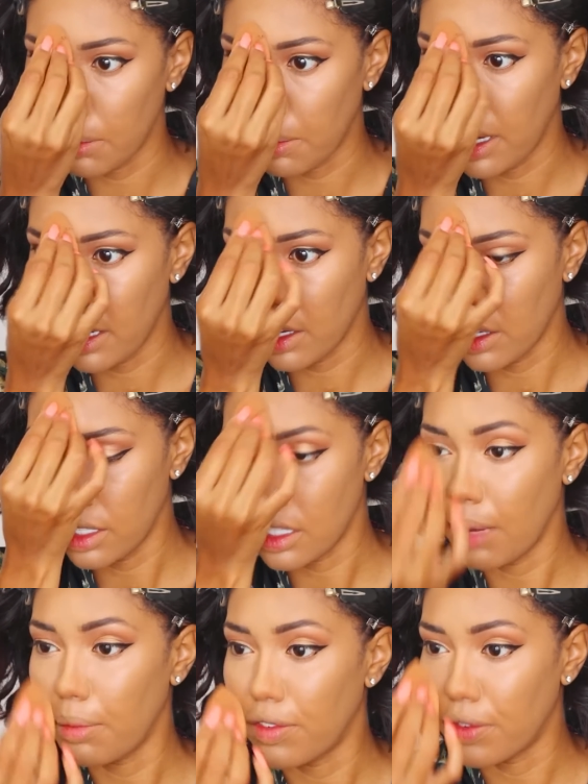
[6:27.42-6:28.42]
depending on the
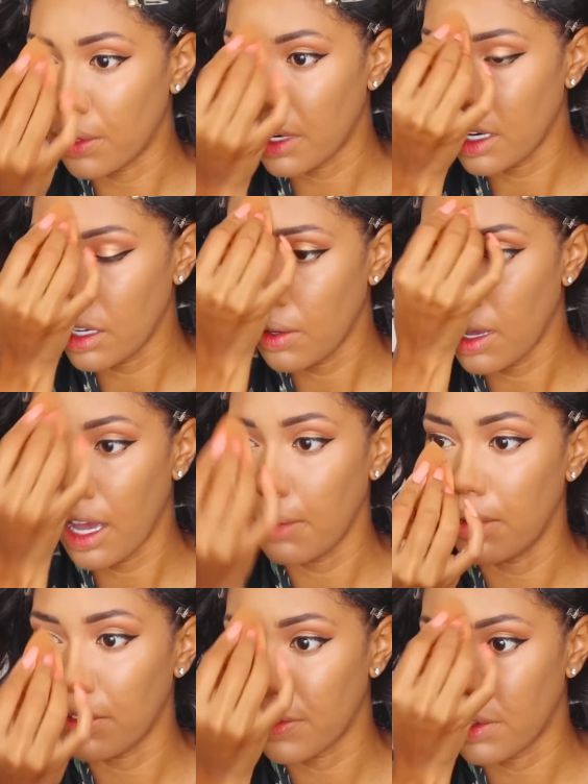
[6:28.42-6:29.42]
type of forehead you
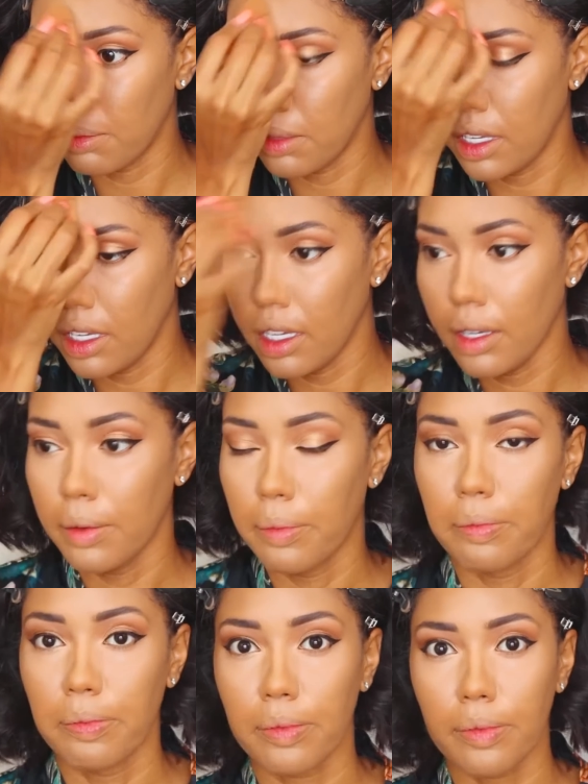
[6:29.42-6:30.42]
have, but for me,
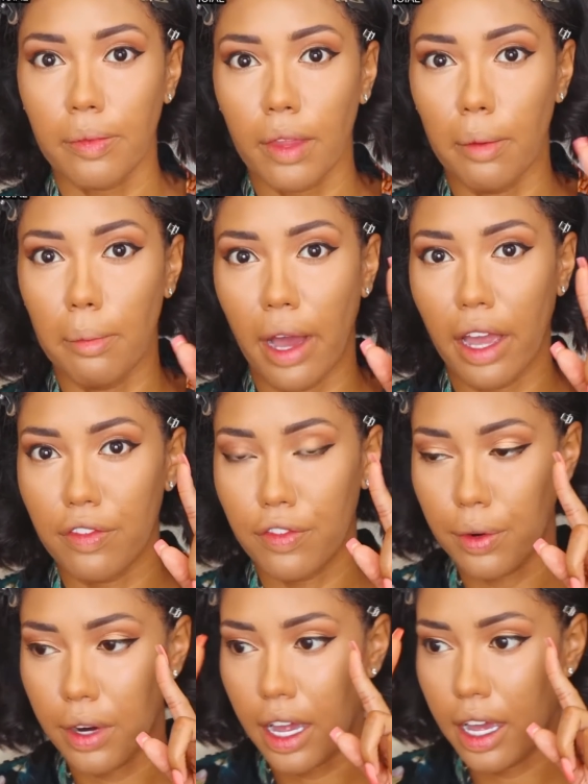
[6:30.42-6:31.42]
my
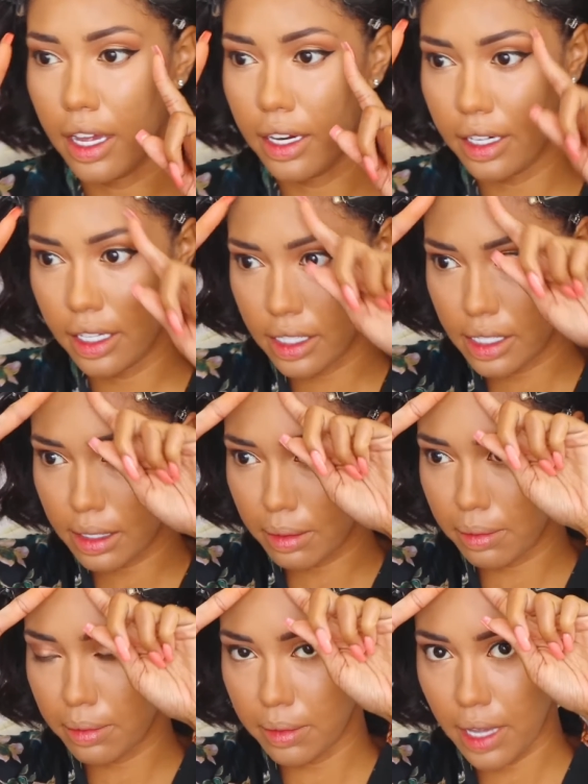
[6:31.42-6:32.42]
forehead,
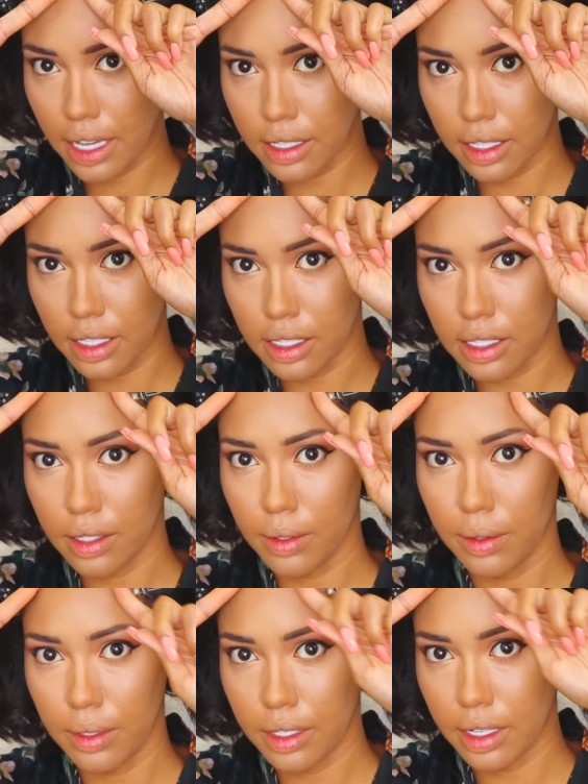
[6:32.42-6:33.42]
has like this
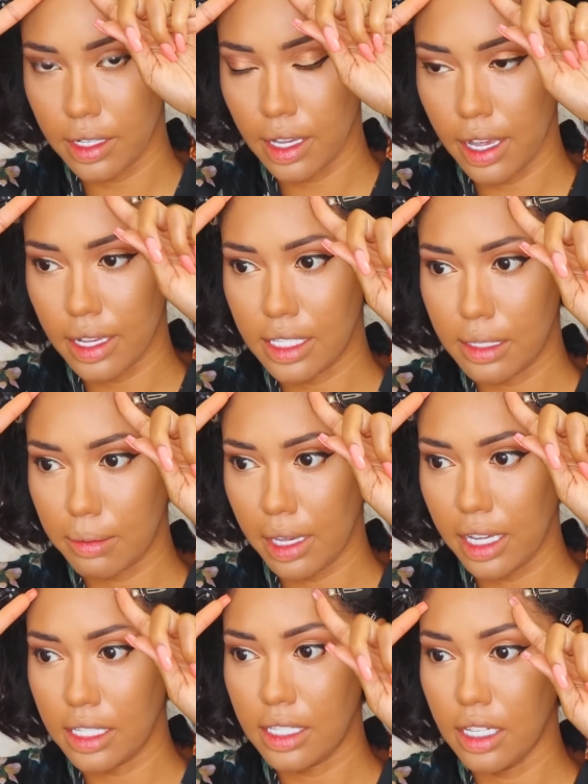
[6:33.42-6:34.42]
little
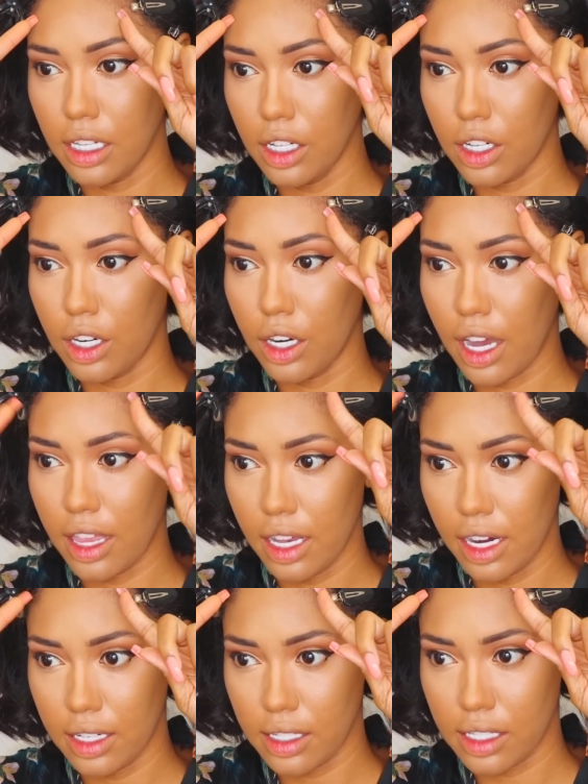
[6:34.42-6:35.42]
space here, and then
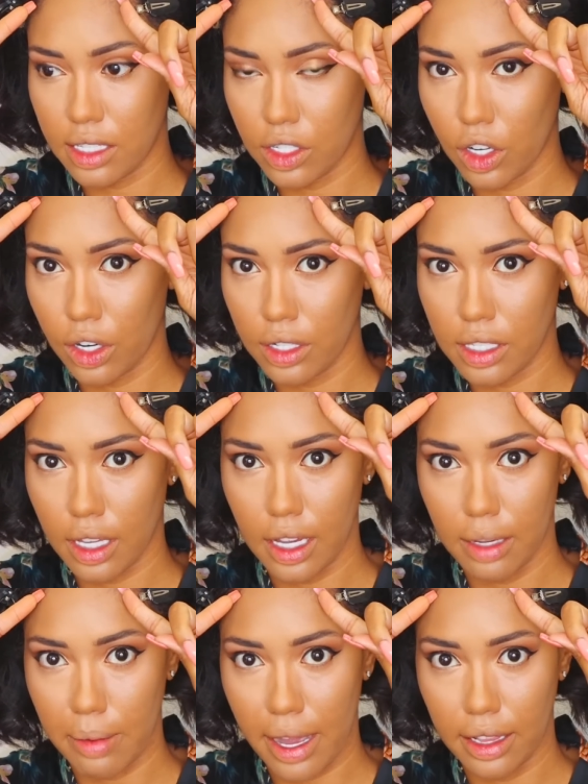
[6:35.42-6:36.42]
it starts
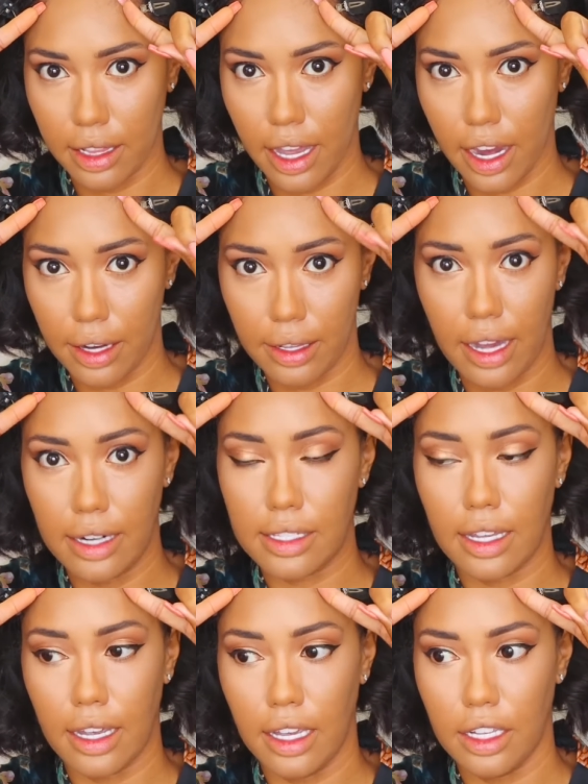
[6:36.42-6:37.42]
like my little hairline
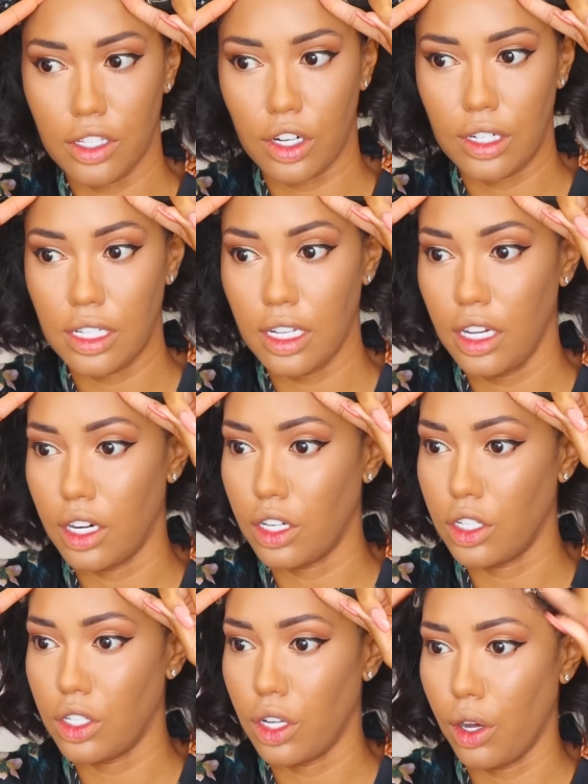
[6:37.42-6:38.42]
is like starts
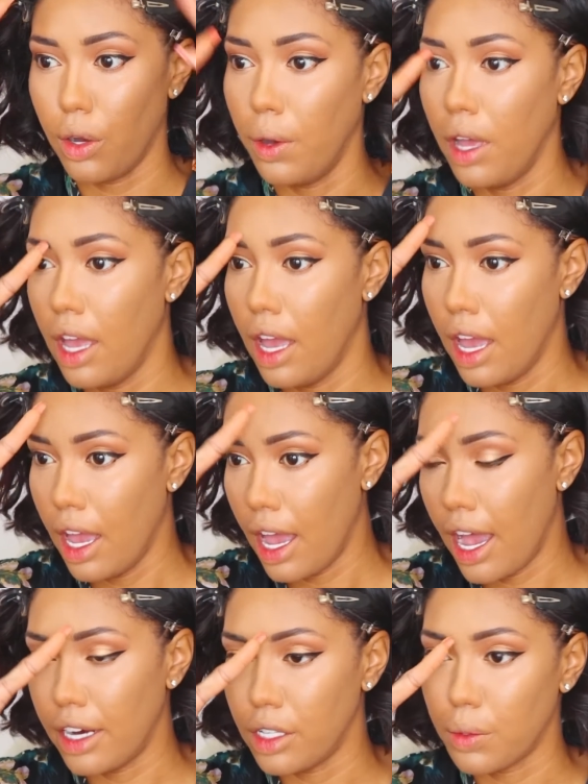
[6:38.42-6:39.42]
here. So
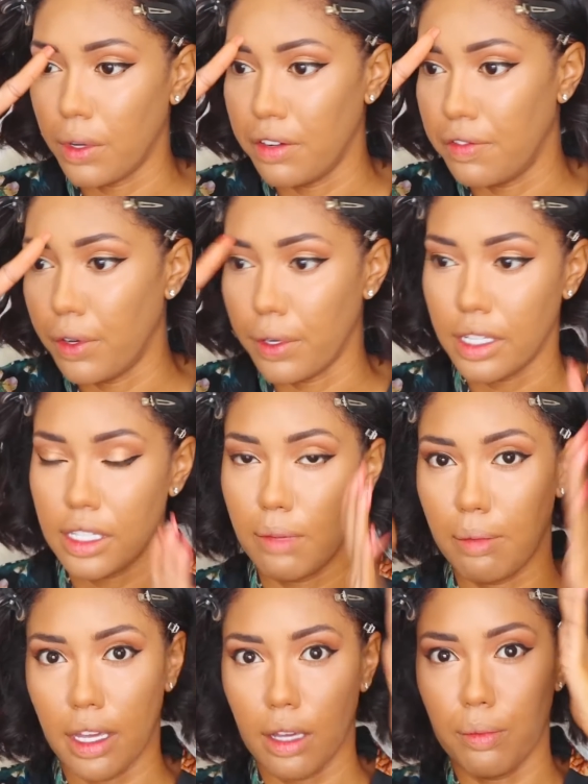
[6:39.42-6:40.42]
I just want to focus
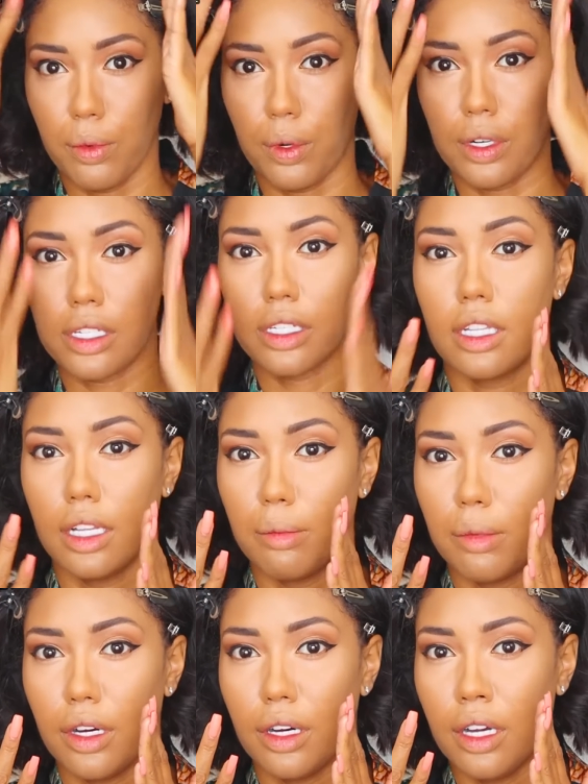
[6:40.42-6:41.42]
and make it more
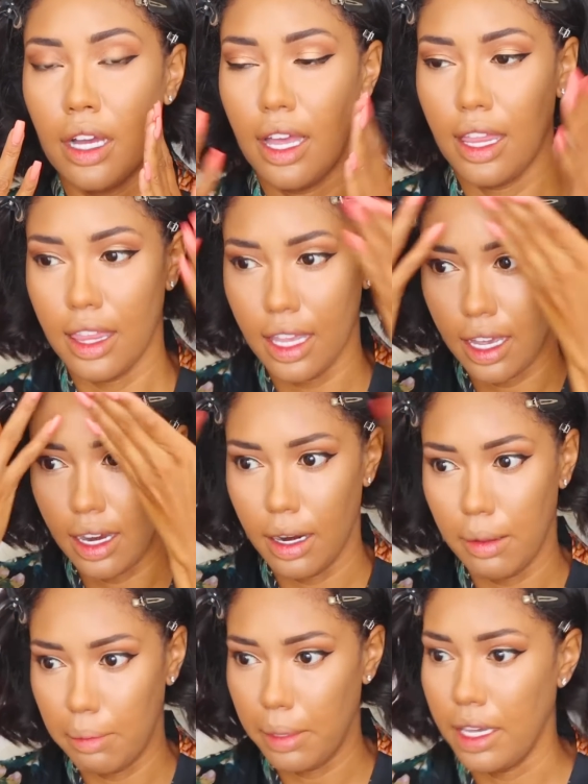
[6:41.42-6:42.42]
slimmer
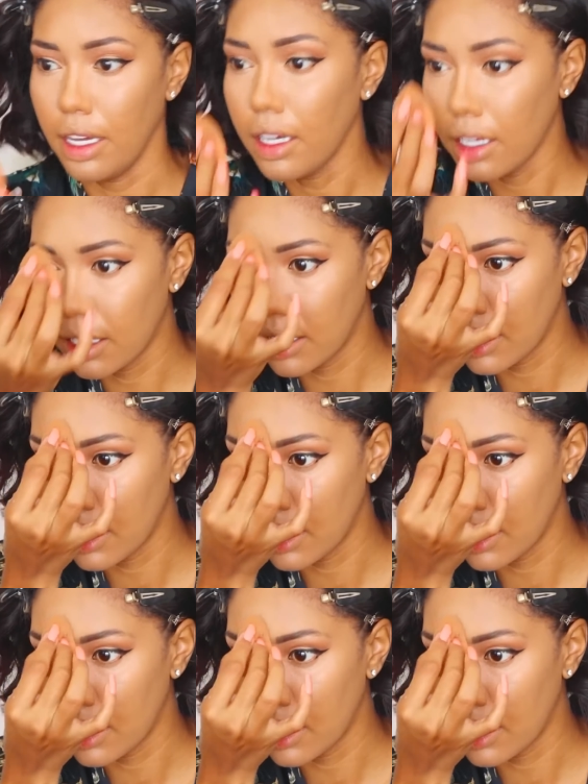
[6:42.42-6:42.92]
than big.